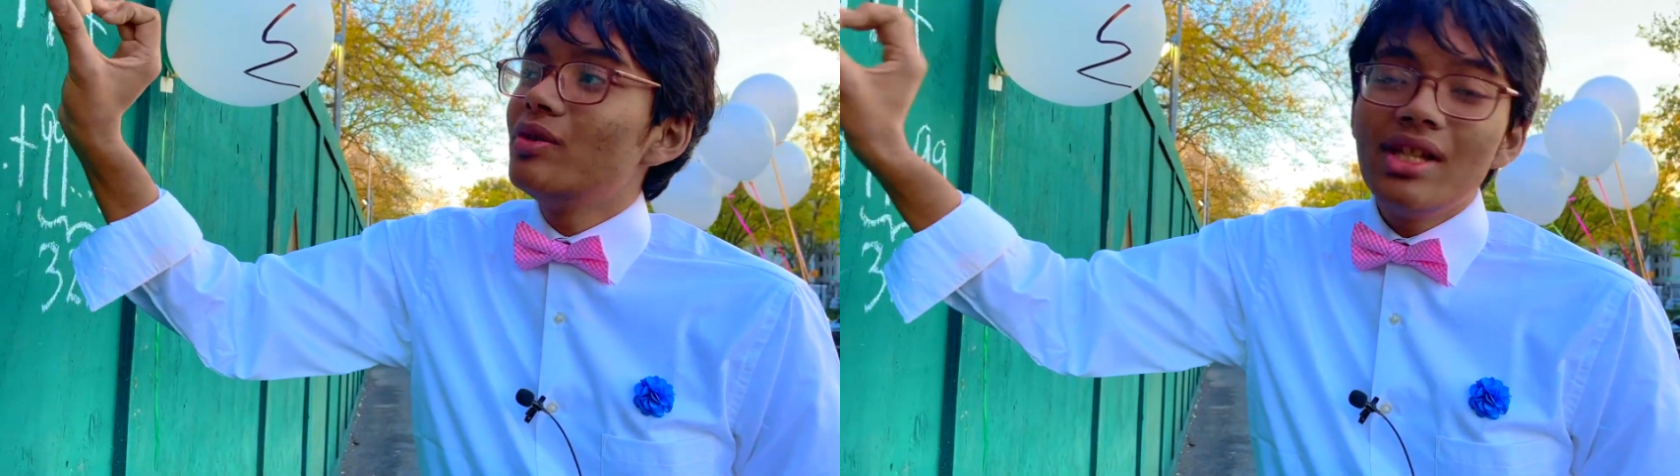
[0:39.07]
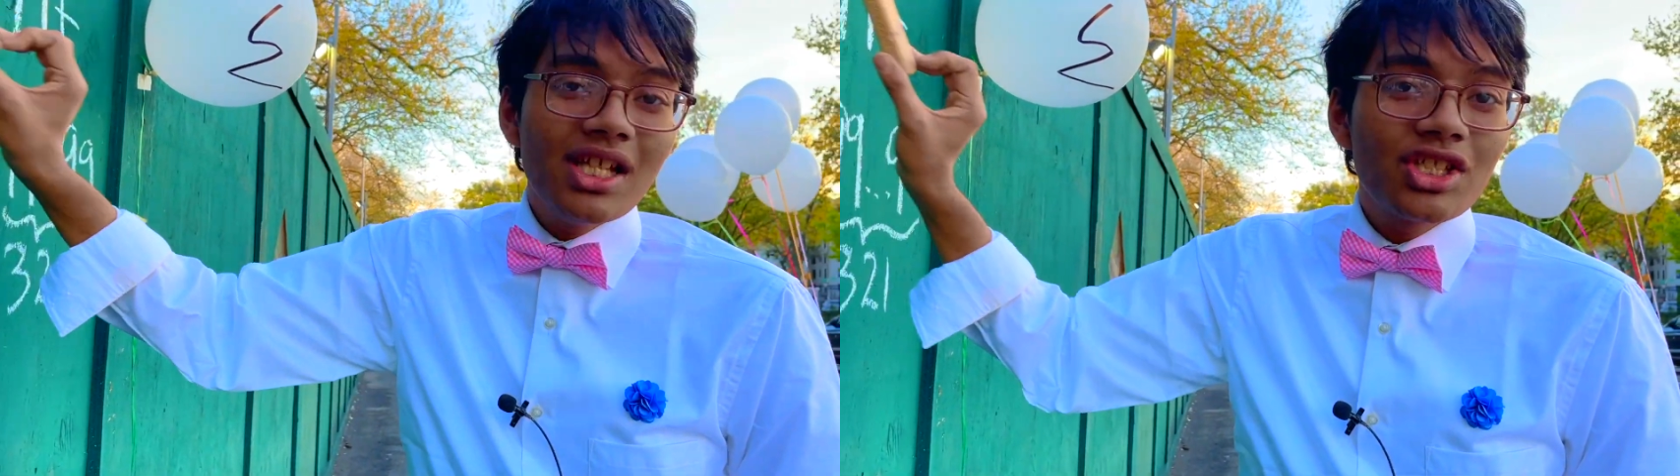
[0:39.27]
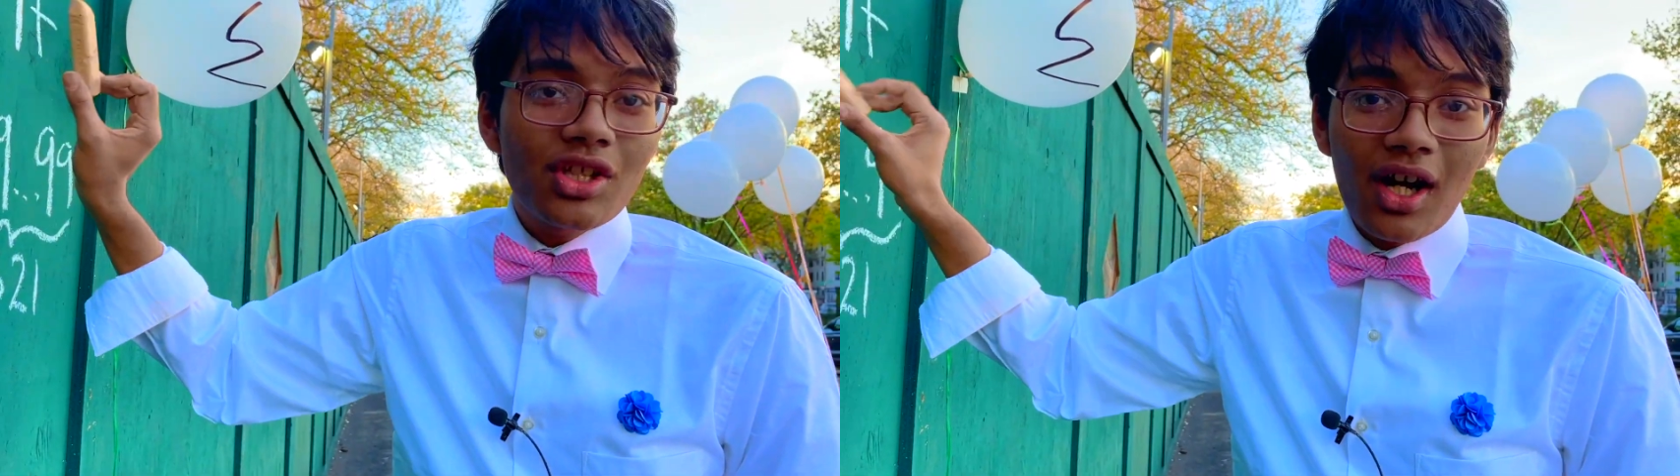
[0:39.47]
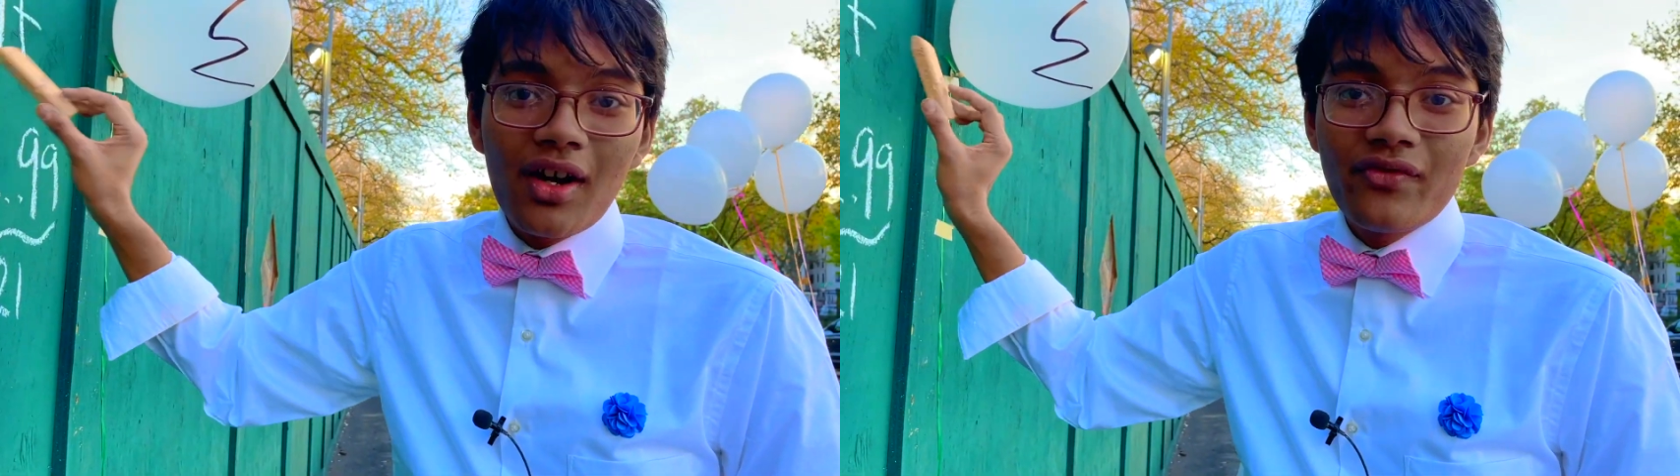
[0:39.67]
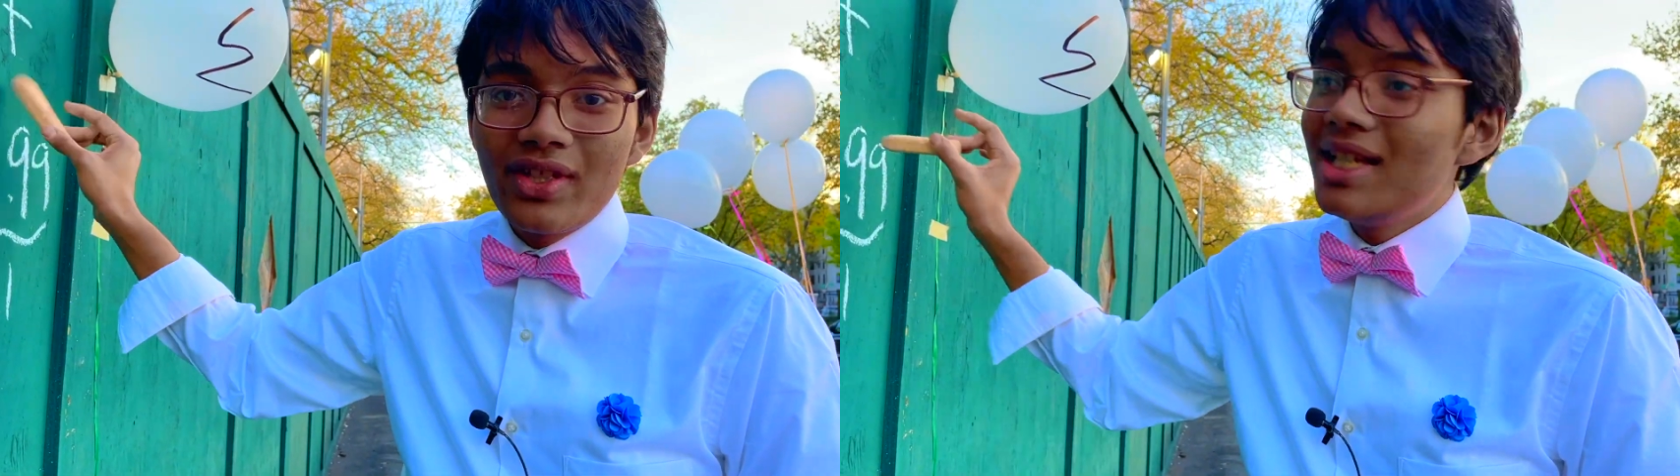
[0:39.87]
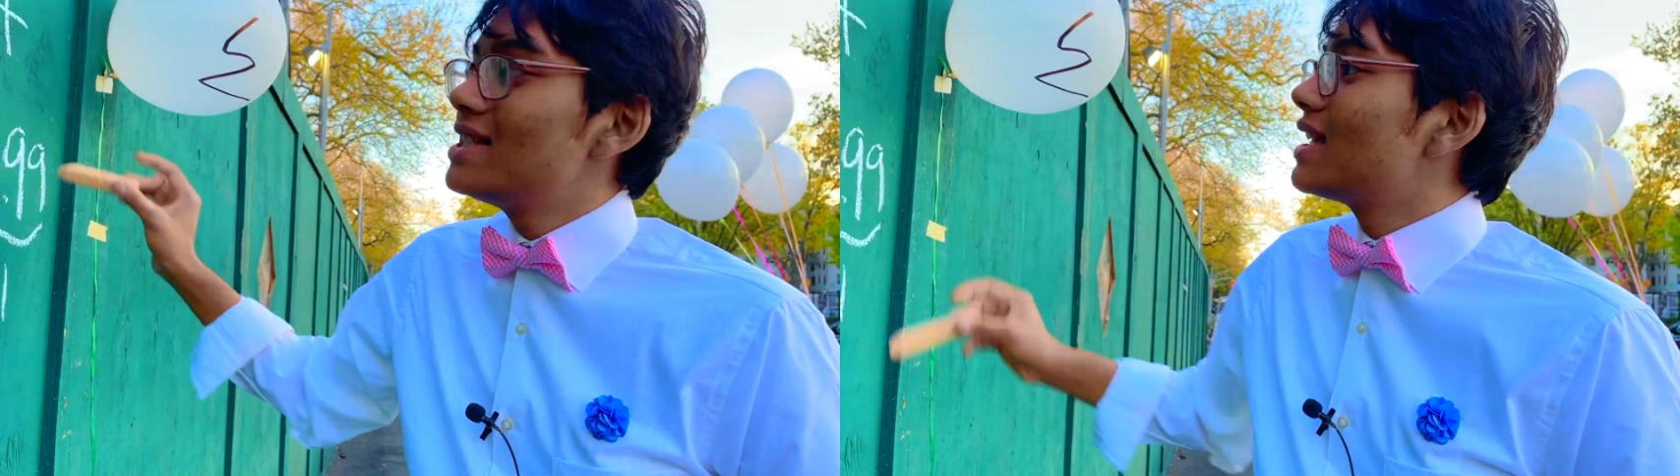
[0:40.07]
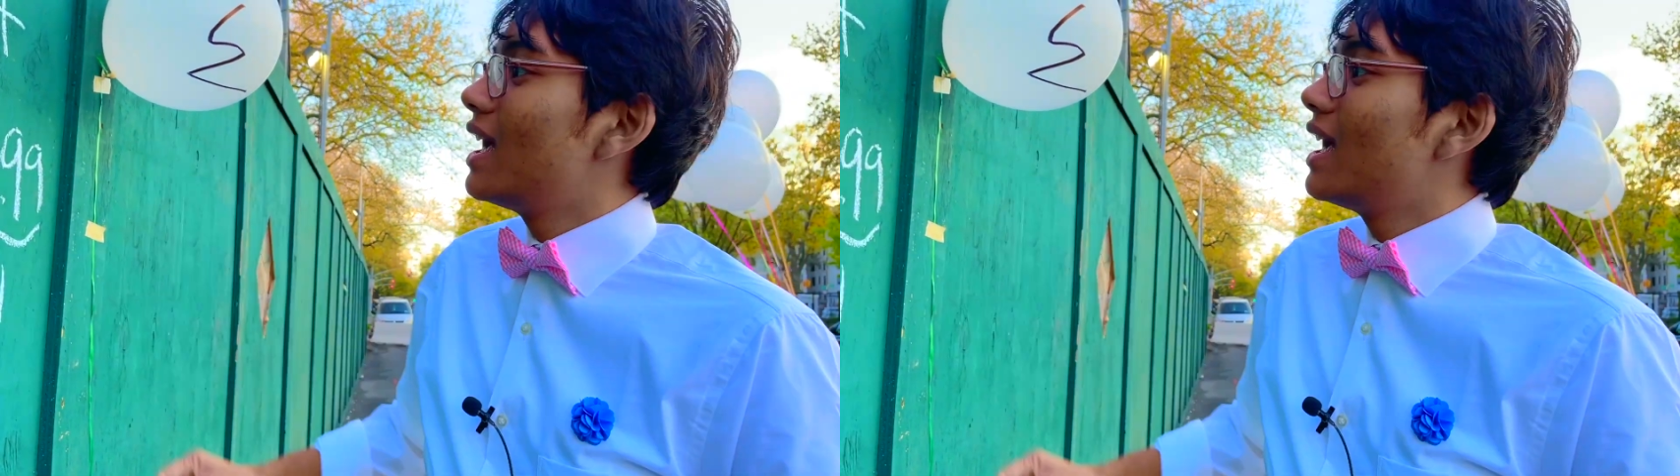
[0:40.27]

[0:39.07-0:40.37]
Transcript: special? What if I add